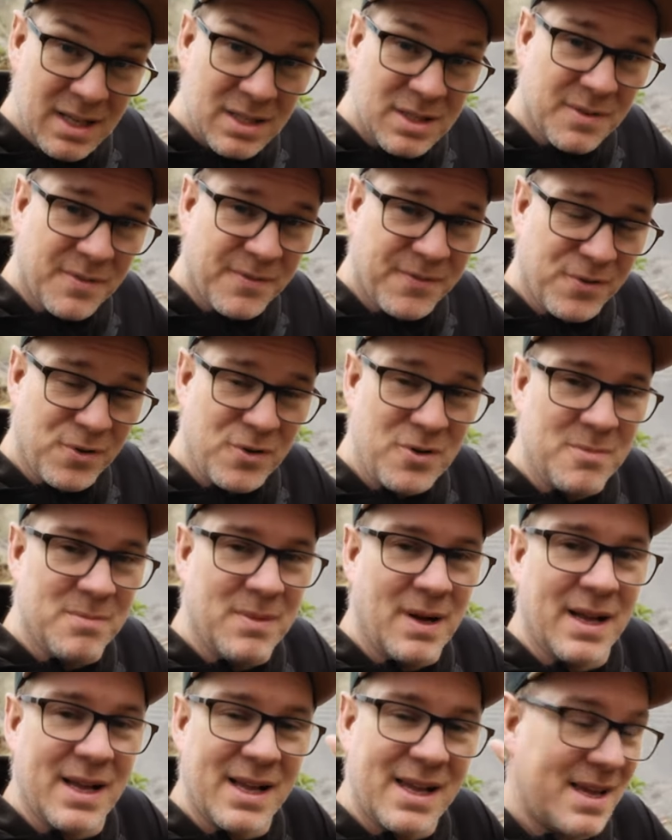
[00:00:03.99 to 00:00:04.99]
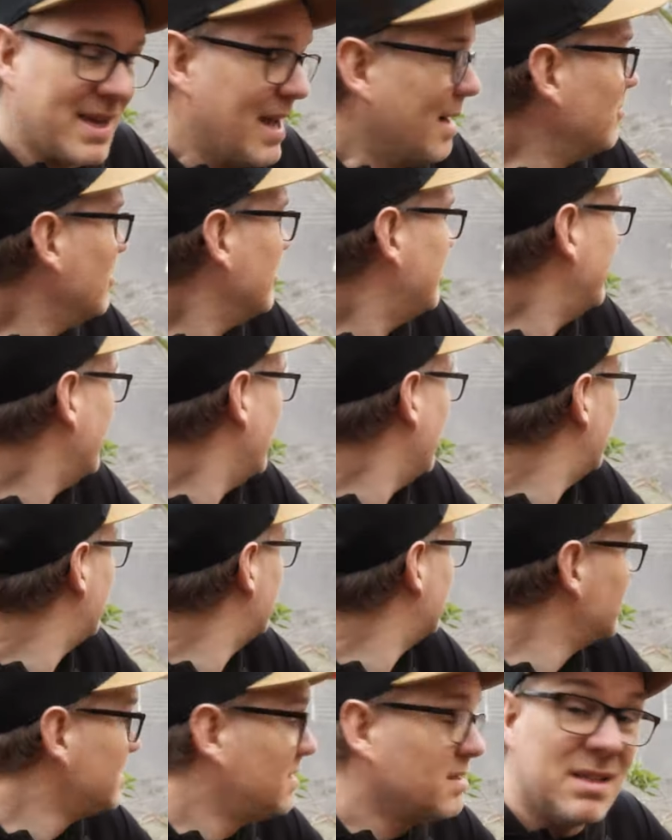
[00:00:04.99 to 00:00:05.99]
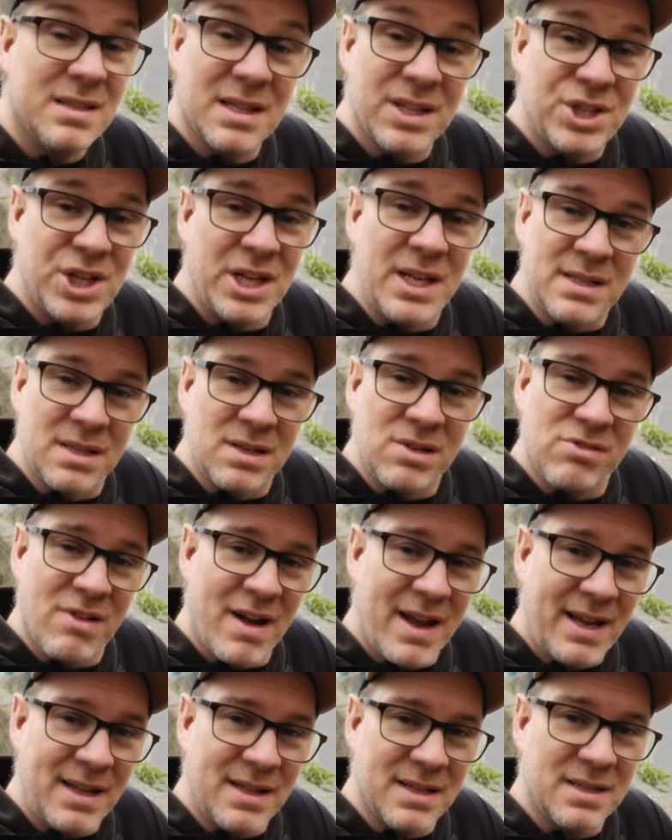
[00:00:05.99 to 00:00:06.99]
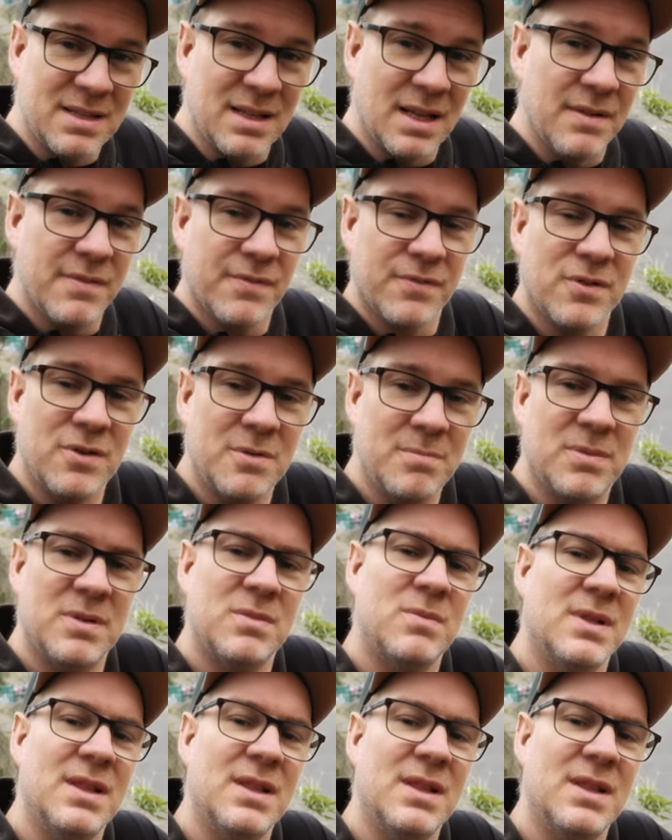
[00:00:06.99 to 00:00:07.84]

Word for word: to Frome Camera Fair at the Cheese and Grain in Frome.